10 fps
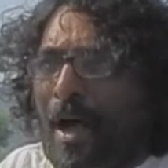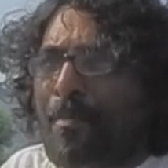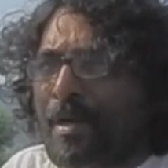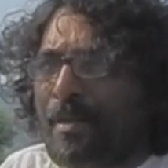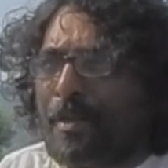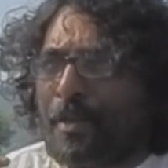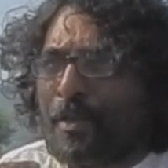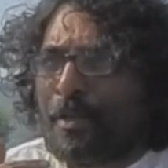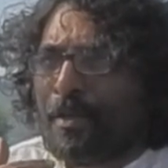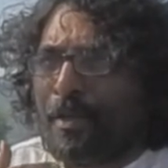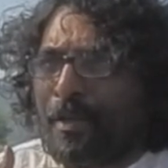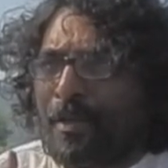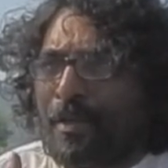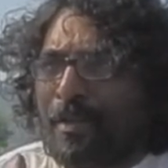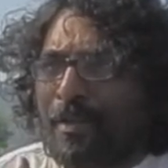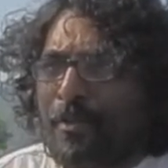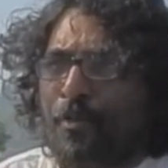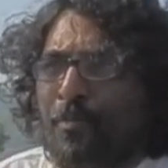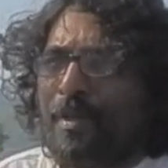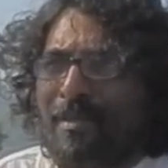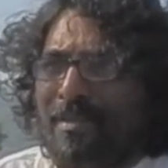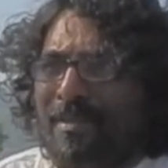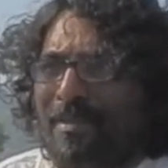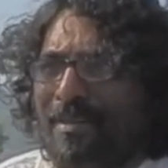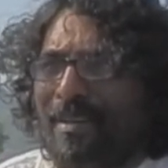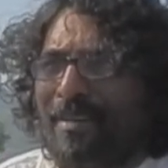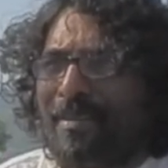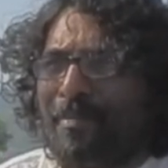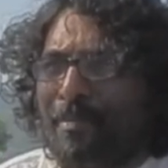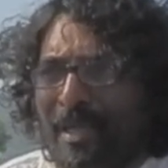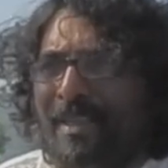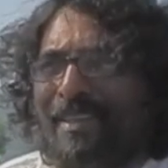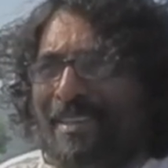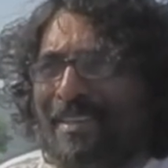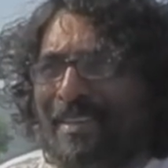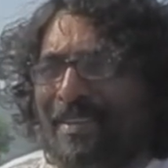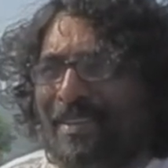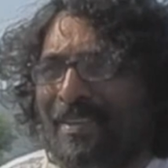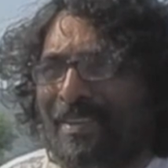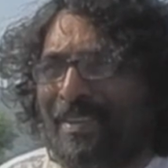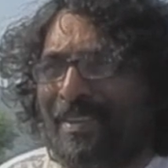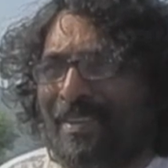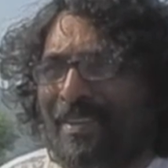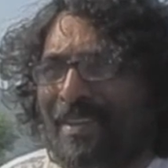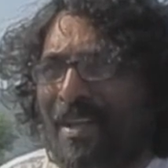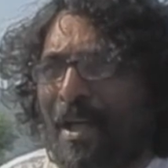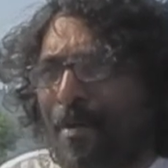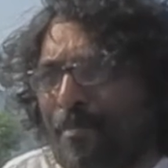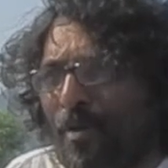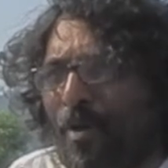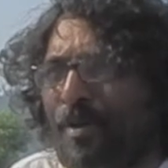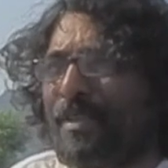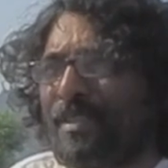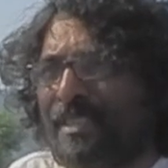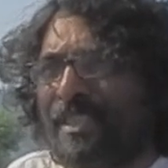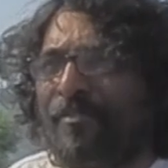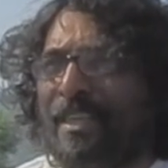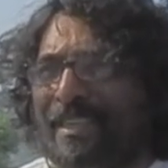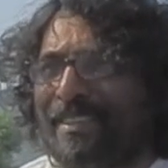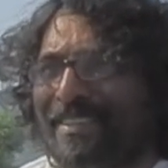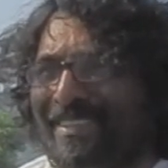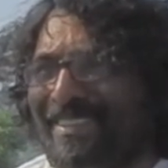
I'm a human being. I'm not a civilian.